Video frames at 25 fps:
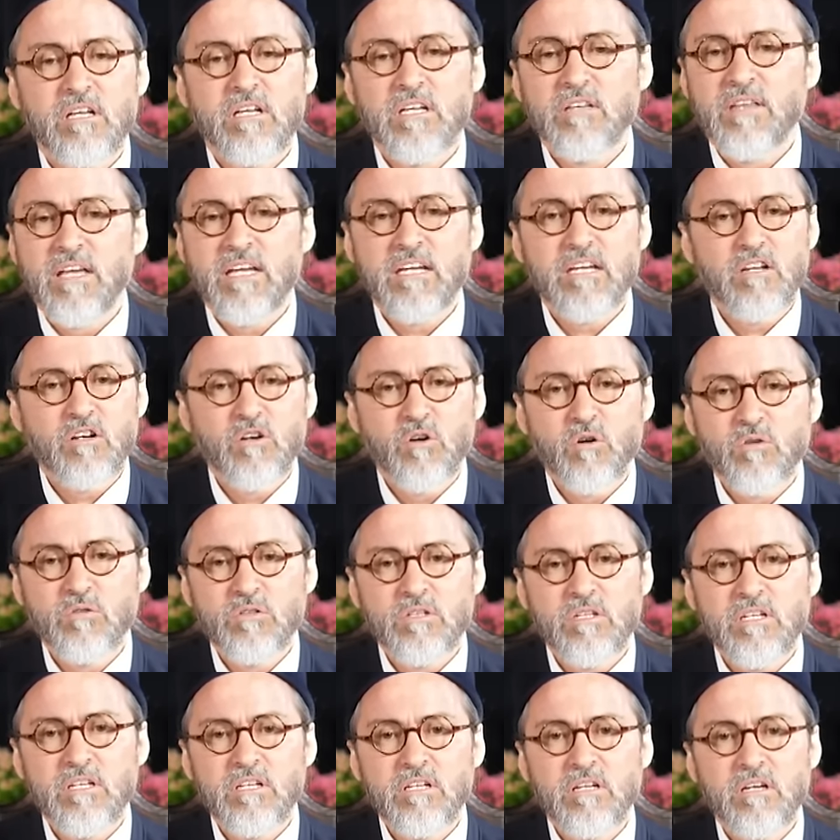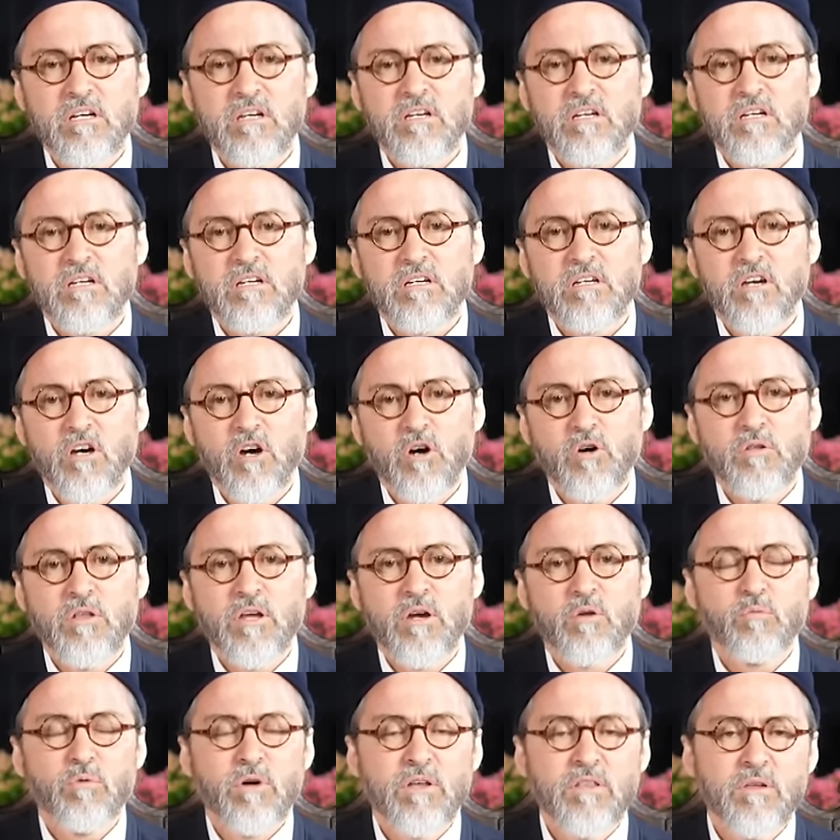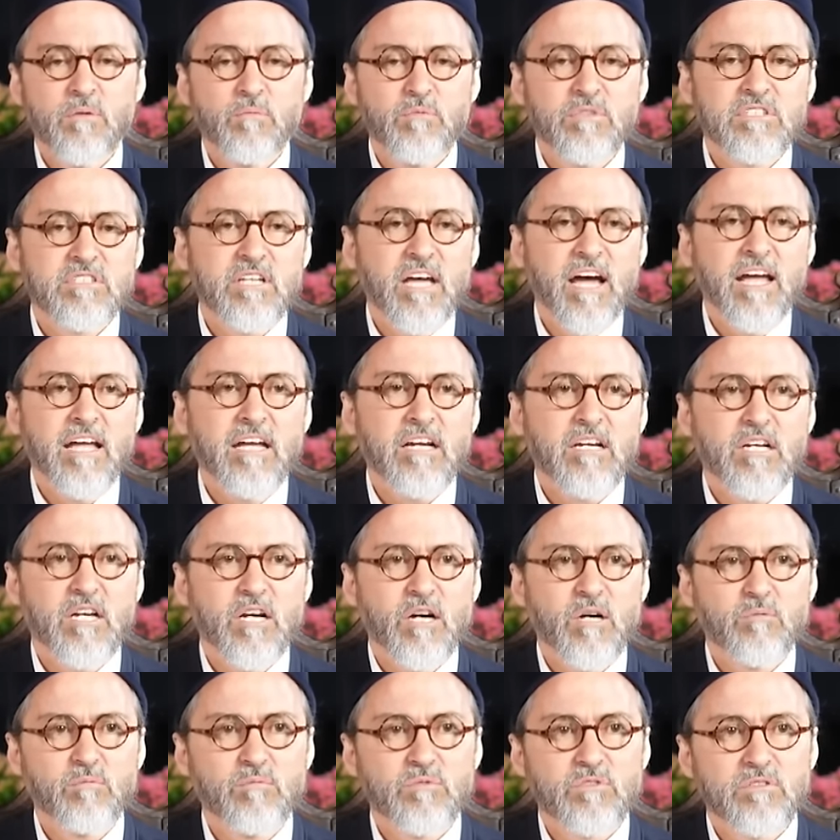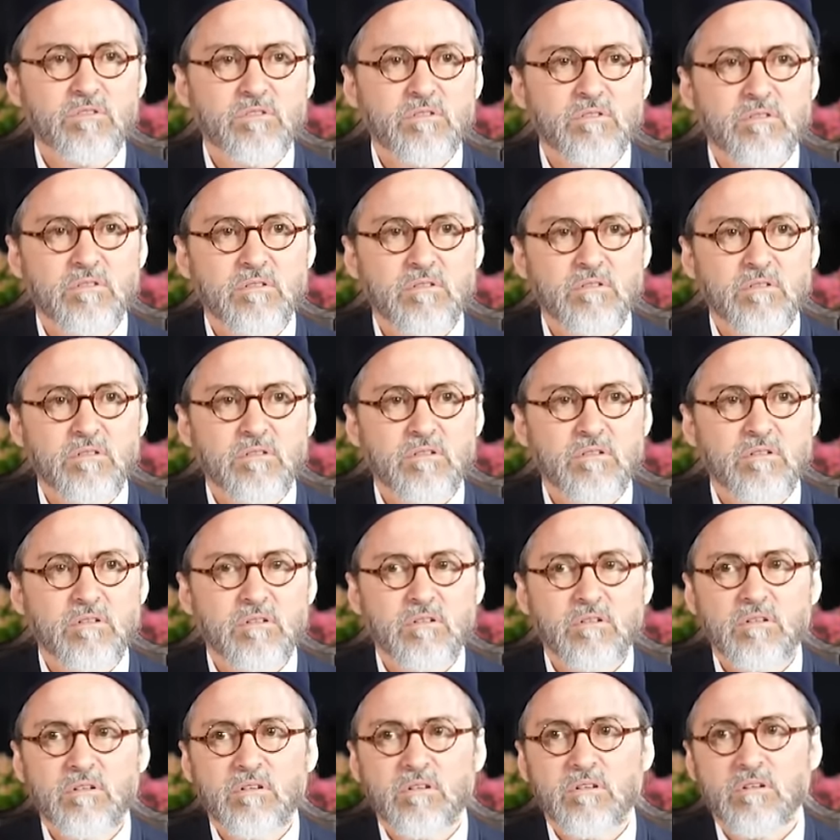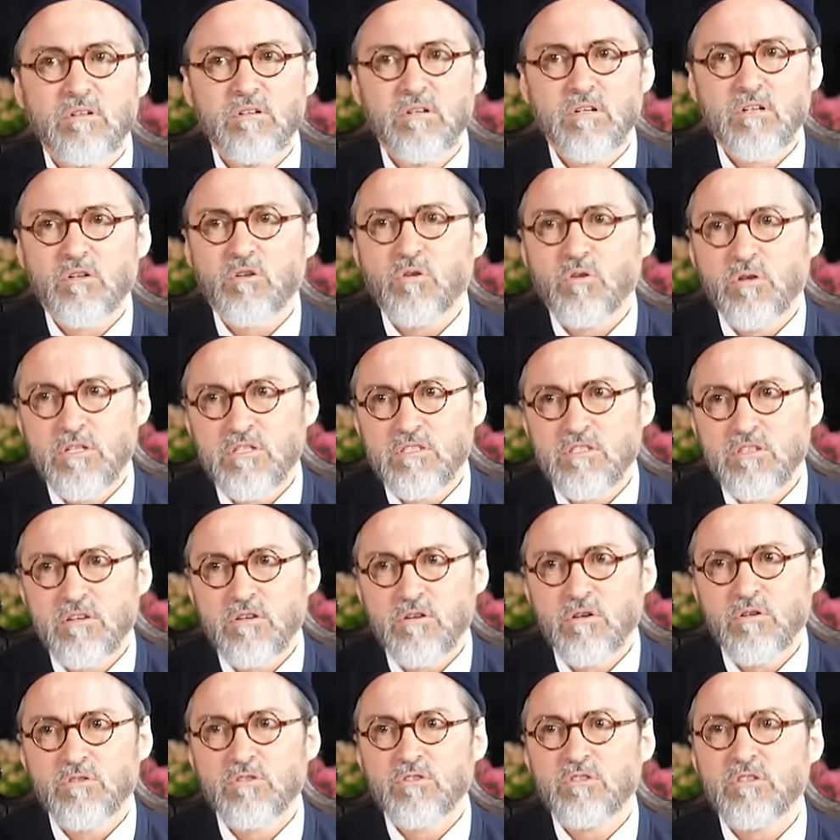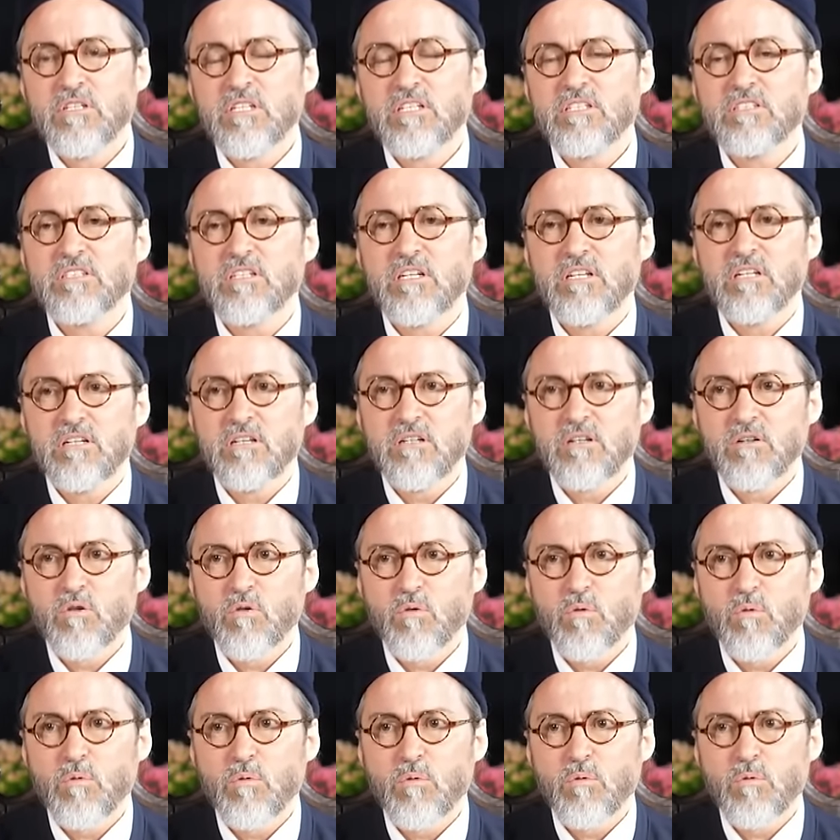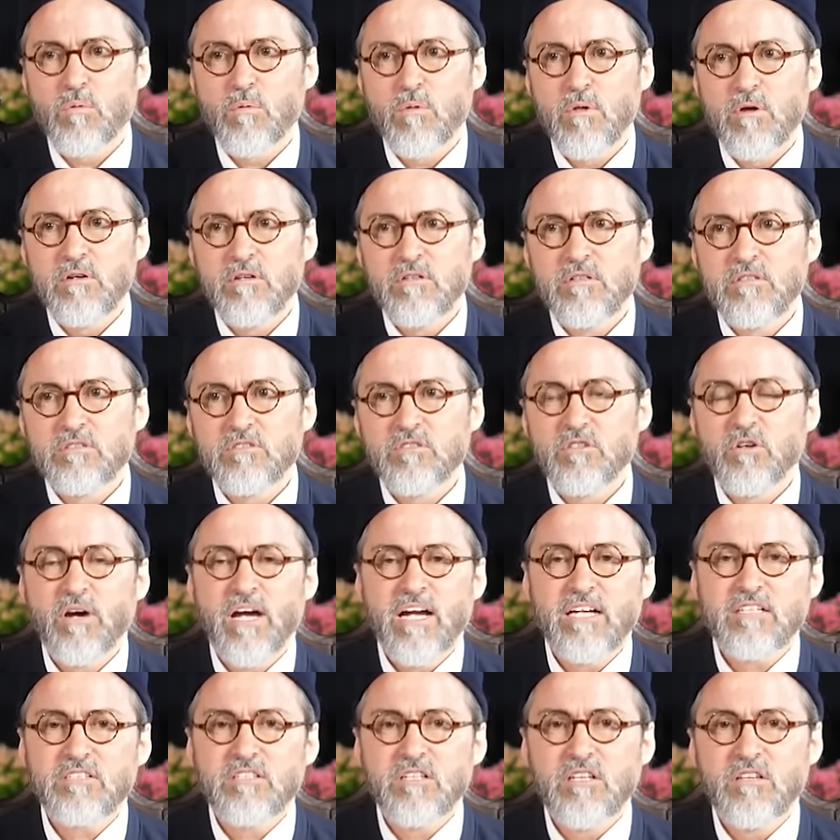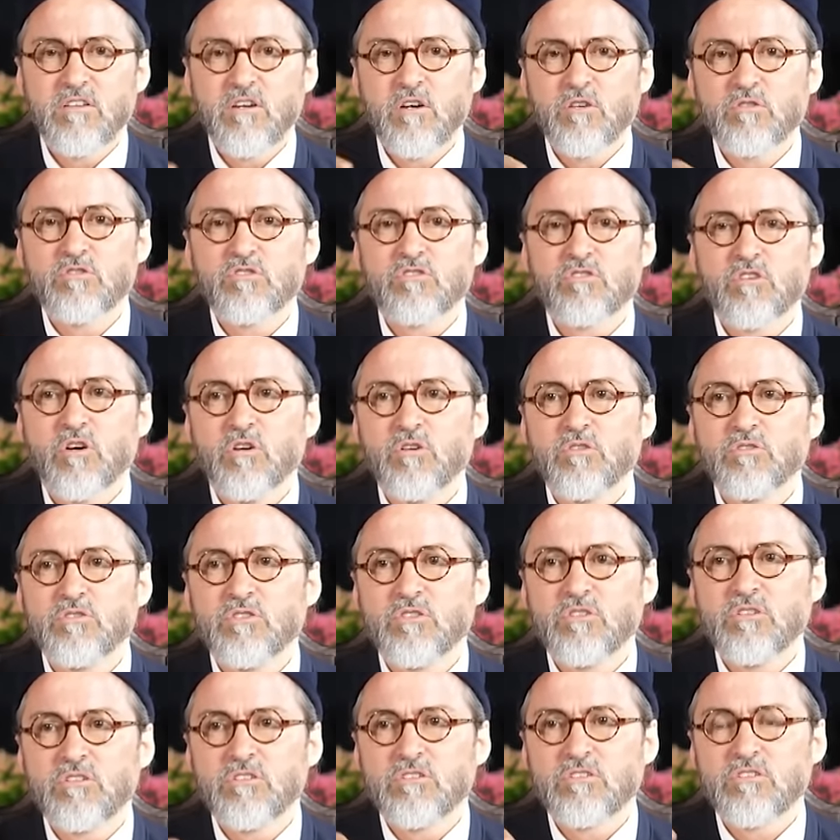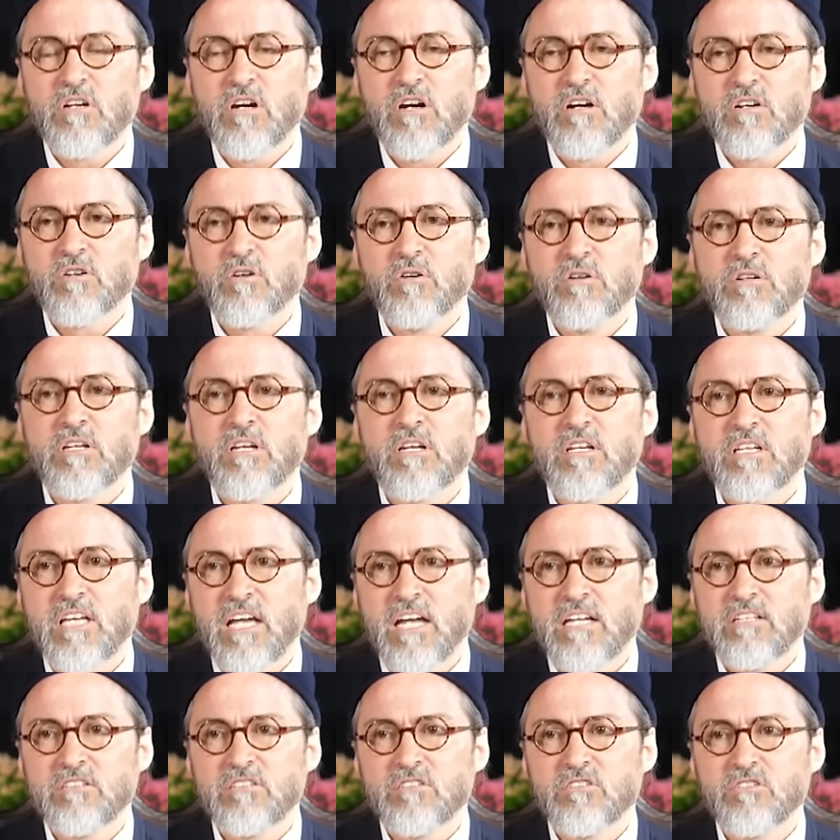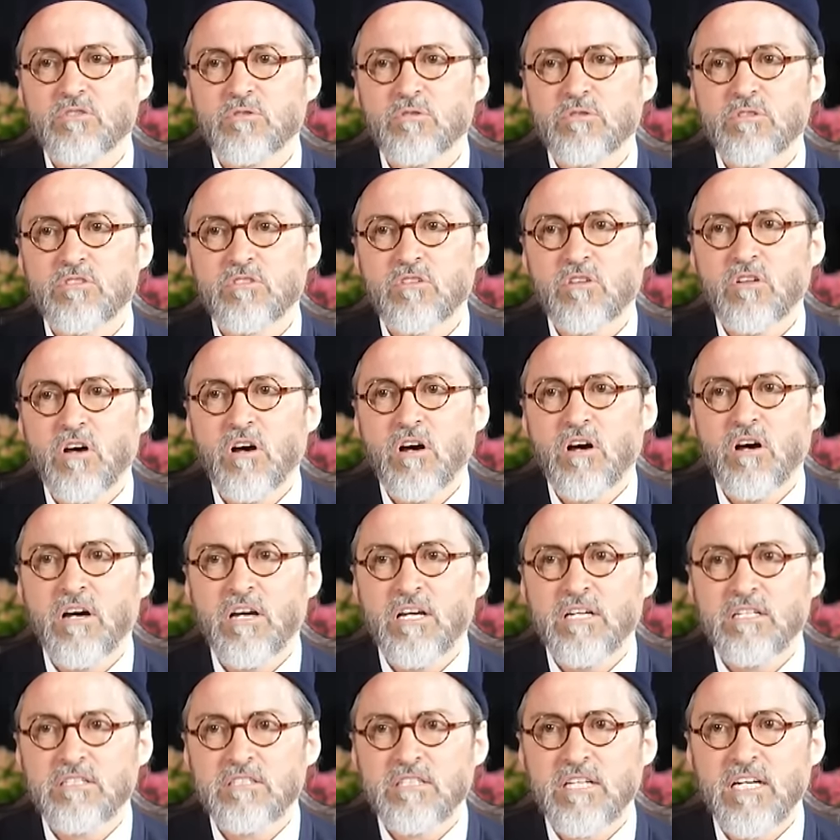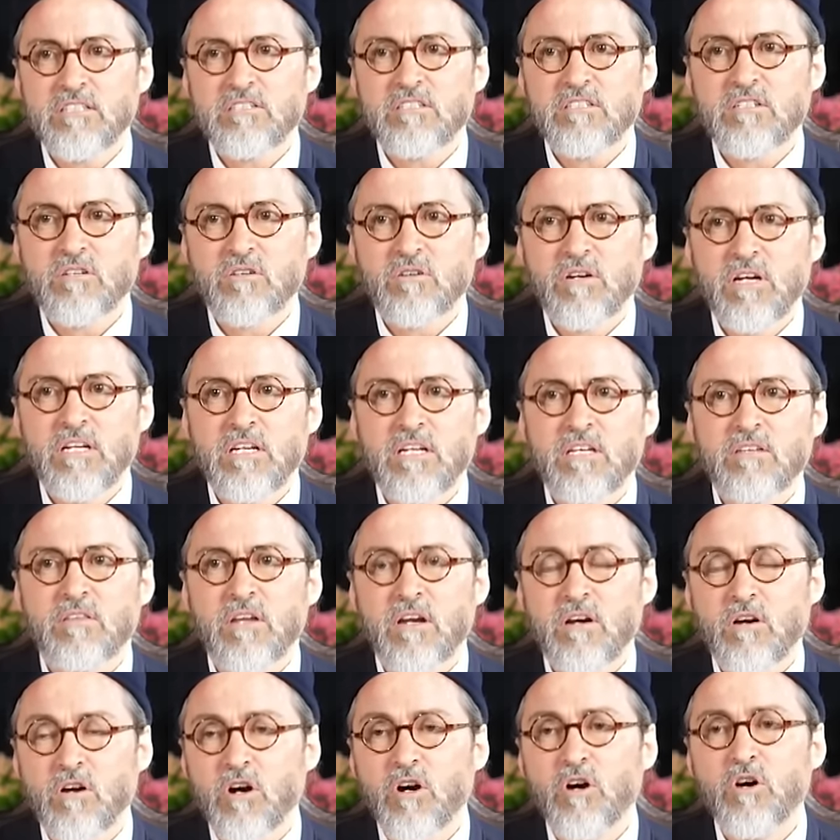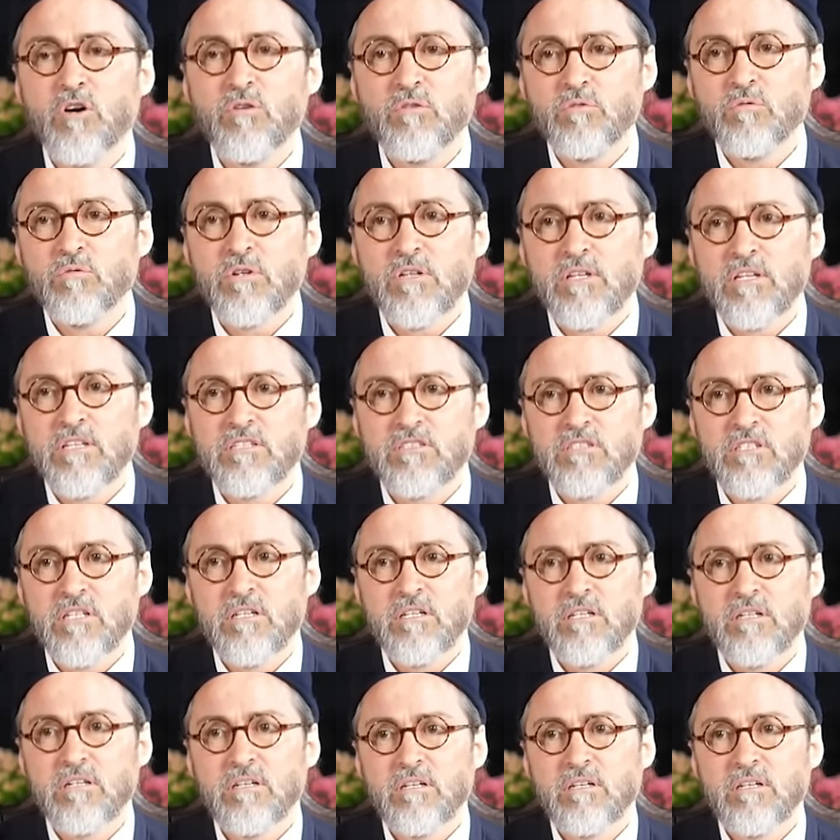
they can only go there when the Messiah comes, according to their own tradition. So actually, those soldiers are going against Jewish law and desecrating their own religion.